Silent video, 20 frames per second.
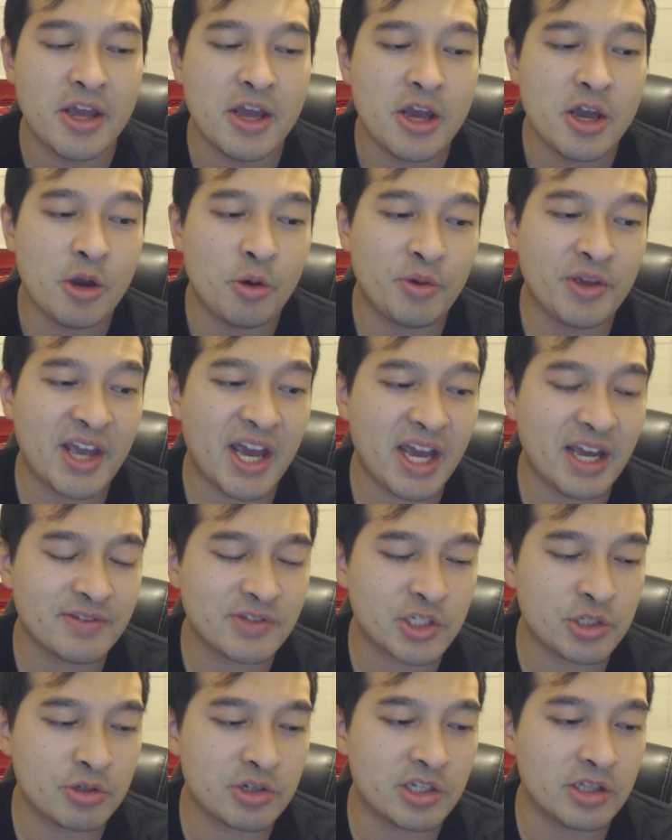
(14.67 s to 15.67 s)
We
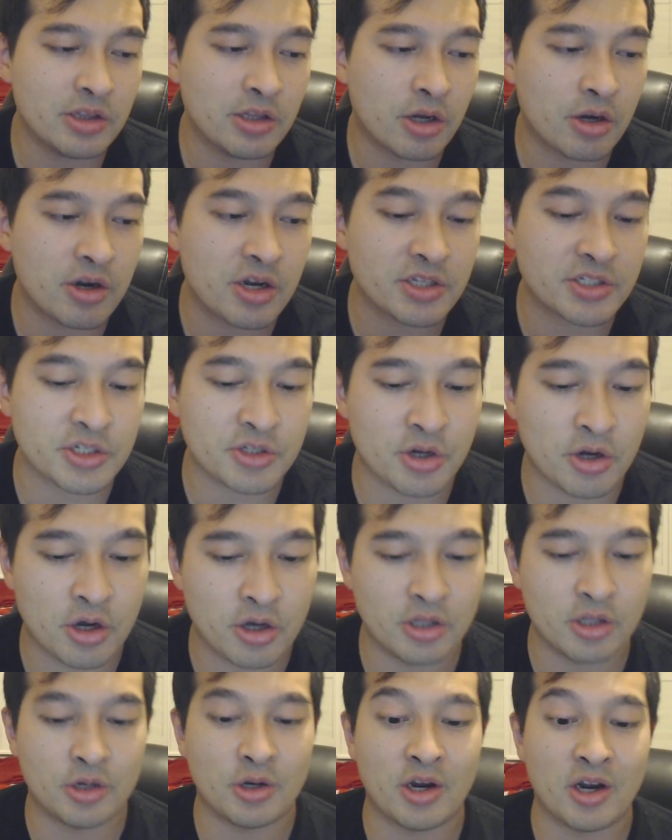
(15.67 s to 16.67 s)
have to it, Lawrence and
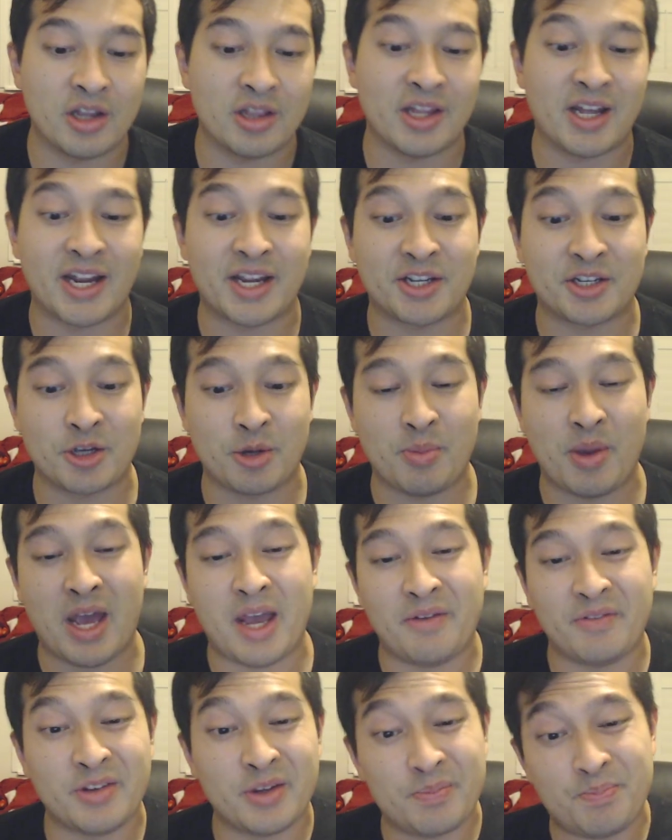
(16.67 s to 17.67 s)
Holo are like,
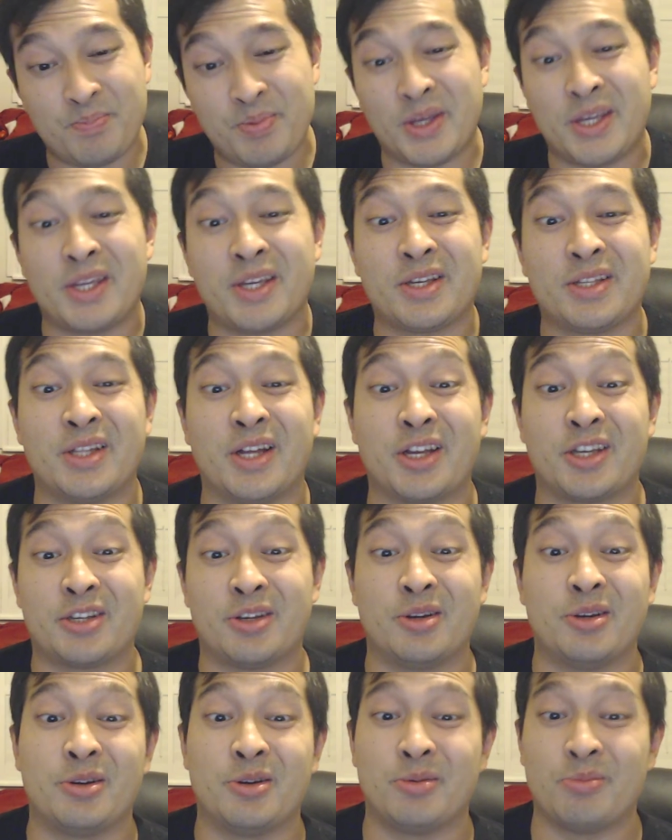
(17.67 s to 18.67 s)
having a big, like,
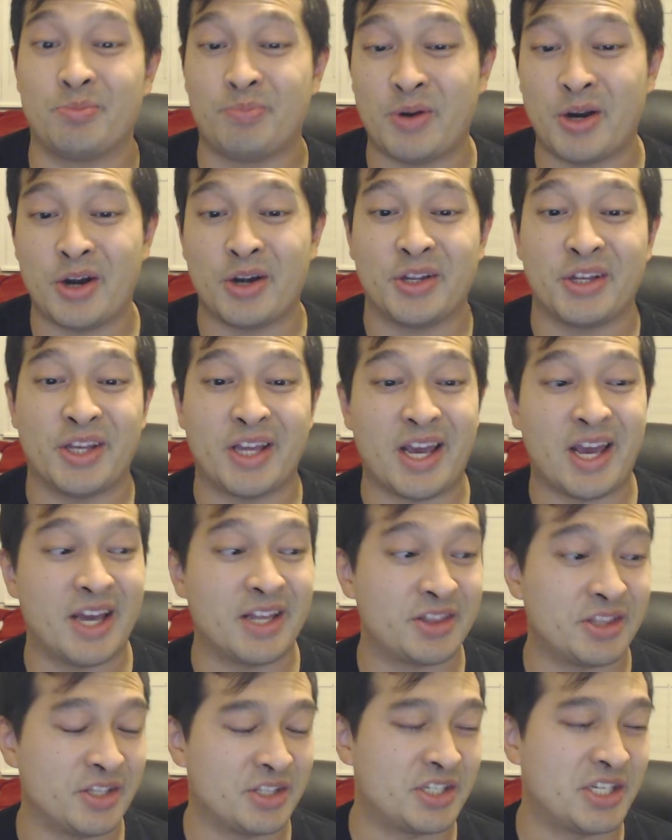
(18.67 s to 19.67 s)
party
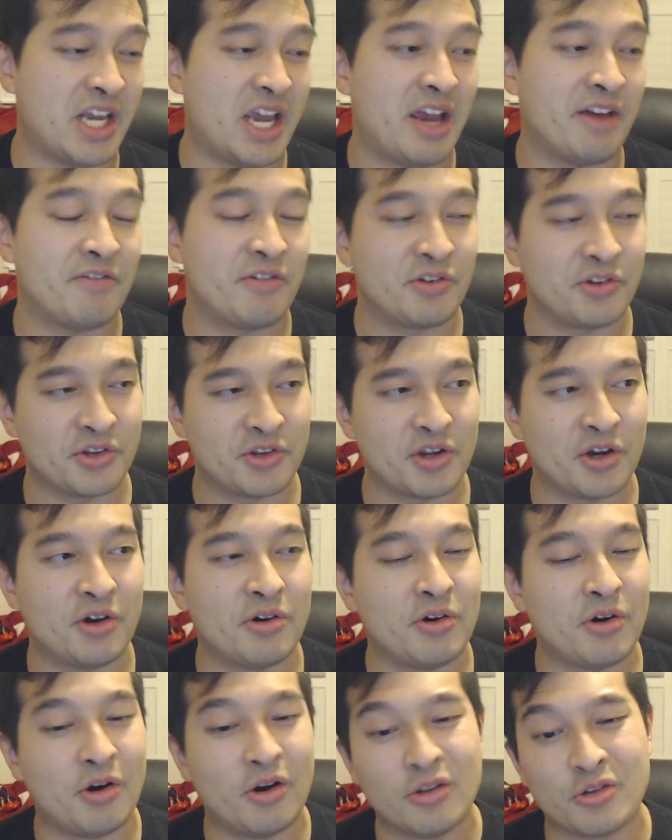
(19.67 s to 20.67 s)
at the tavern, you
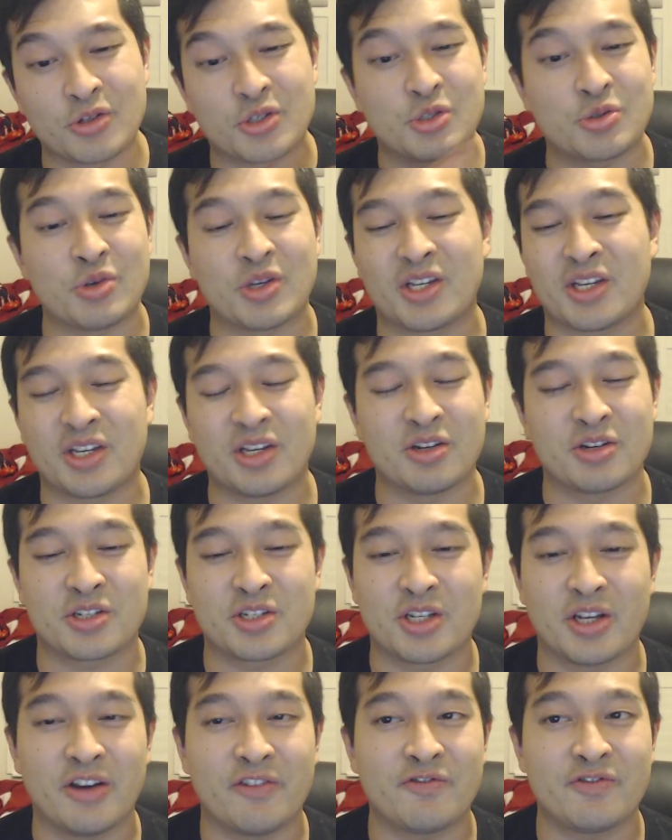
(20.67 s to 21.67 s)
know? Holo's drinking
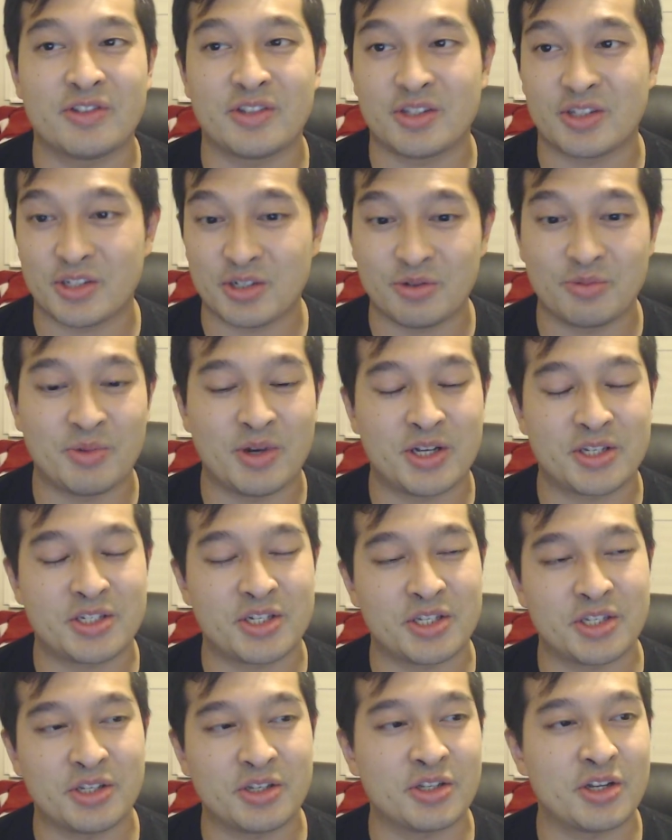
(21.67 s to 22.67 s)
herself too
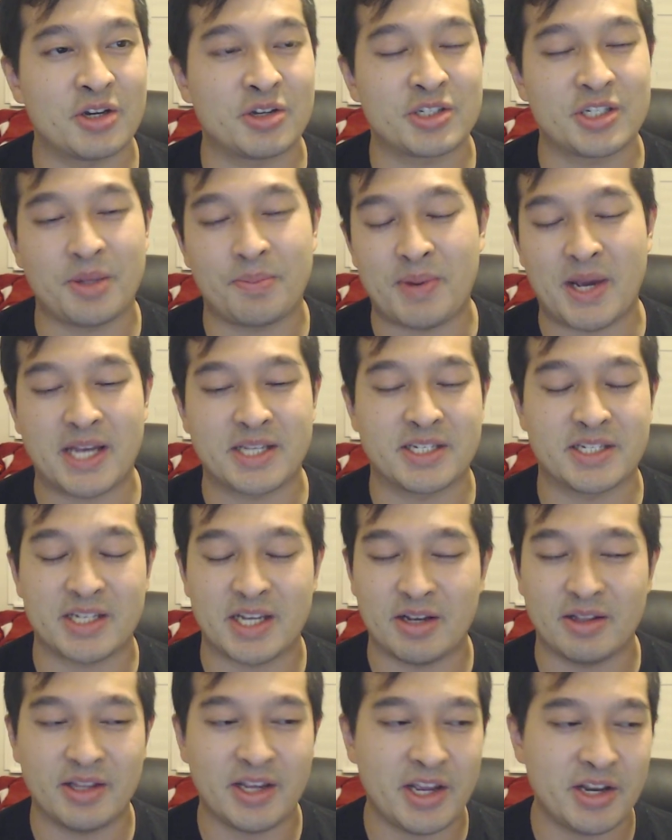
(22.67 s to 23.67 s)
much, and you know, she passes
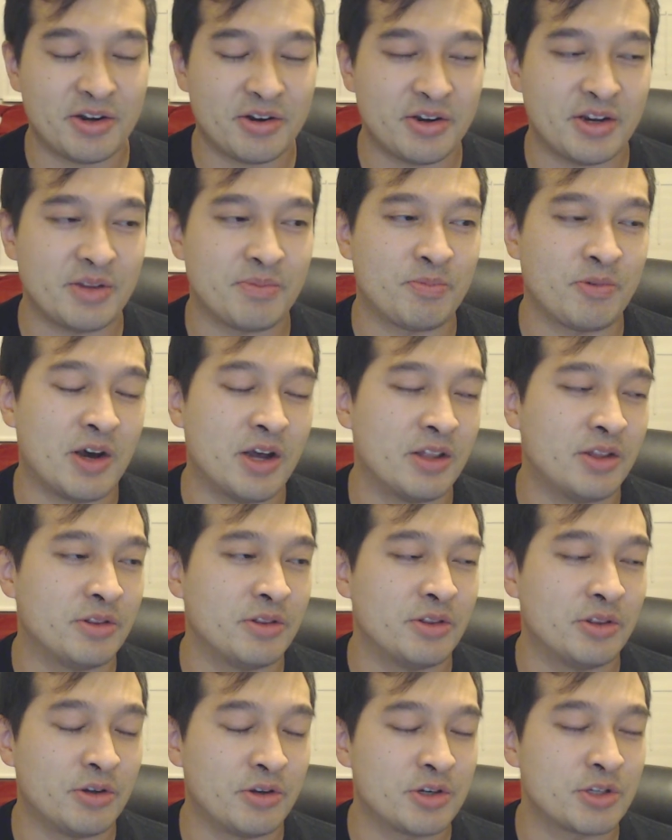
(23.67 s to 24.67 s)
out later, and
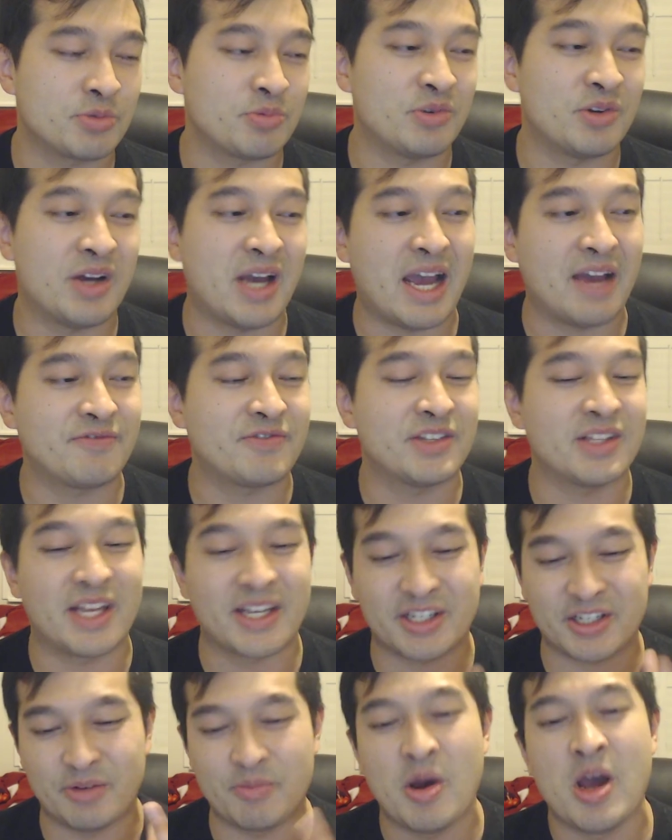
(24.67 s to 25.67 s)
Lawrence will have to,
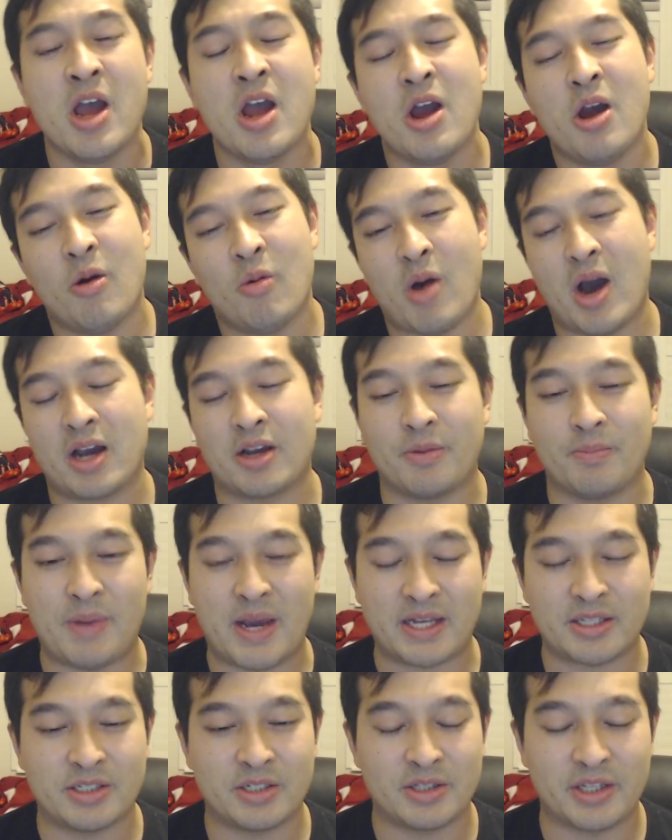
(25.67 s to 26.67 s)
like, walk her
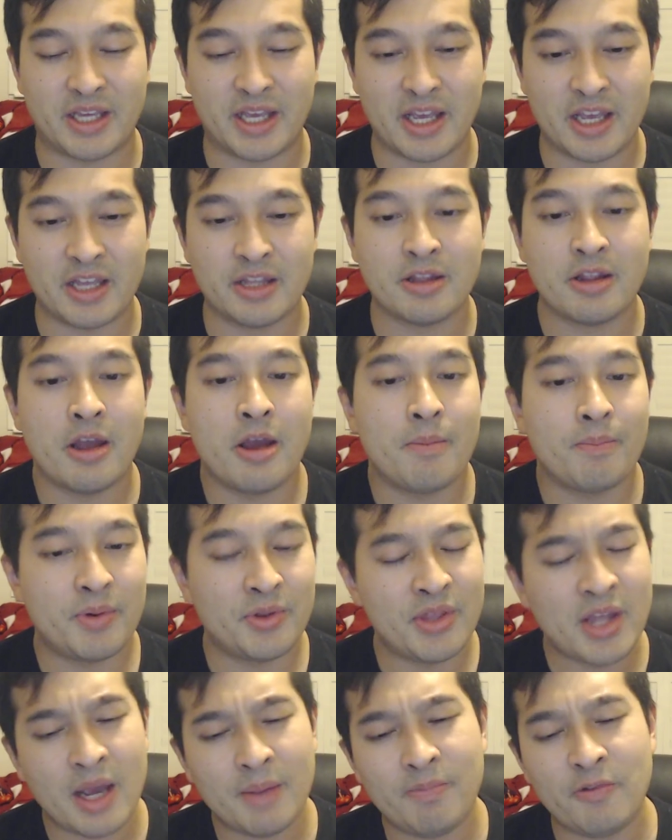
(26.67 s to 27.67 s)
back to the inn,
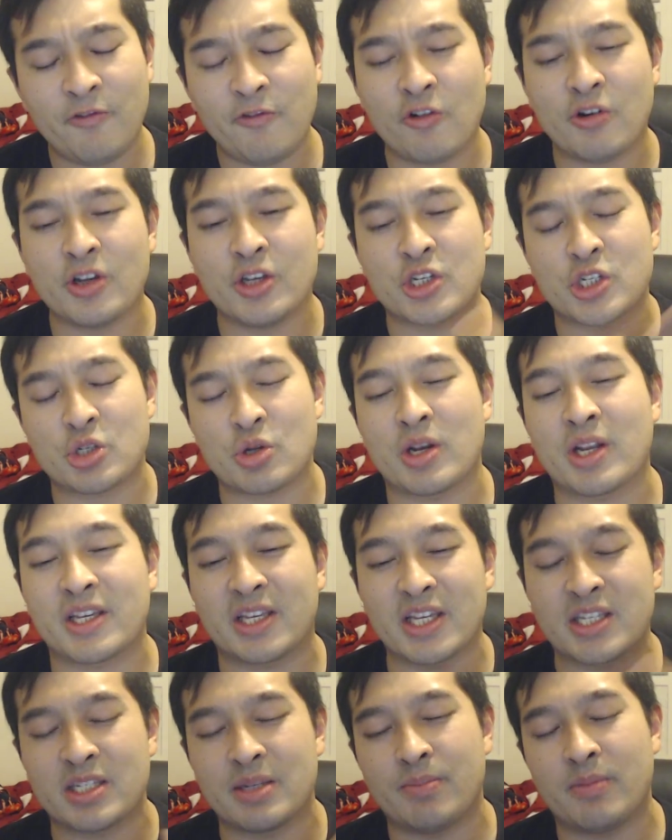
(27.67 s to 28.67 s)
but not before he's trying to
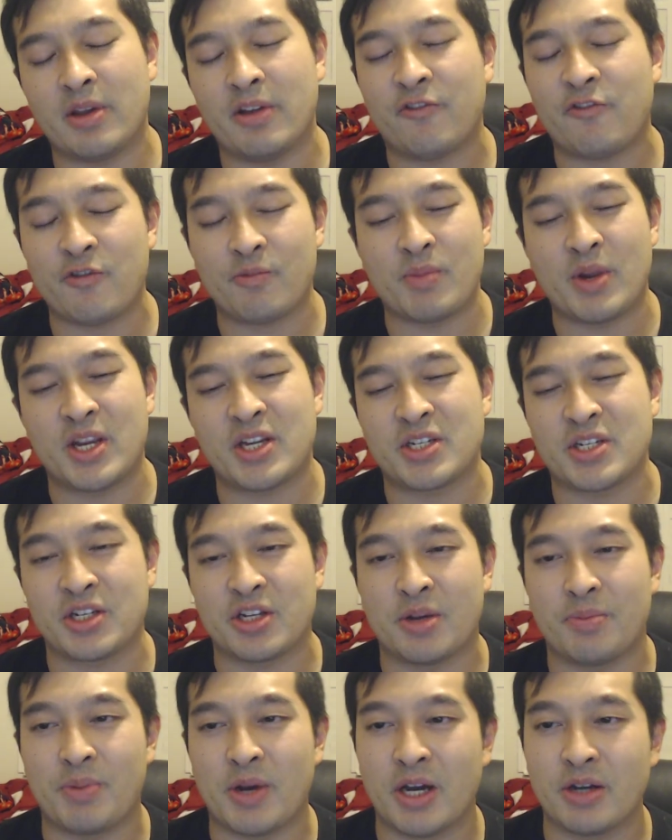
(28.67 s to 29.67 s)
get some
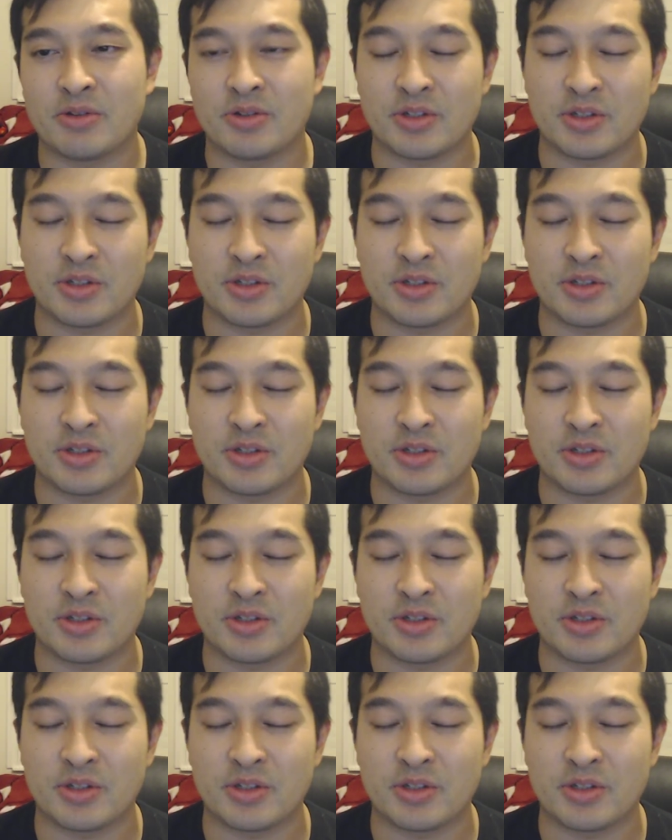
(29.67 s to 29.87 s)
information about